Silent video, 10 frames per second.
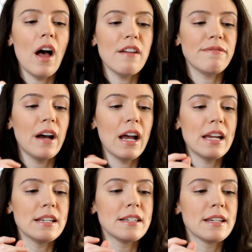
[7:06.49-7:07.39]
I
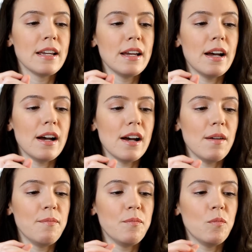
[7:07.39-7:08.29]
find,
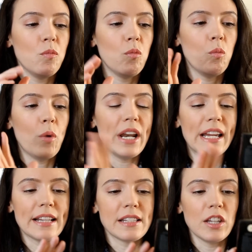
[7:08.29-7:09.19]
um, when
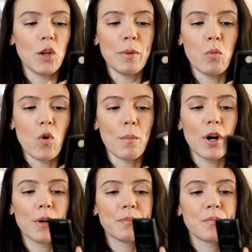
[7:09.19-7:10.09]
it gets a little bit warmer.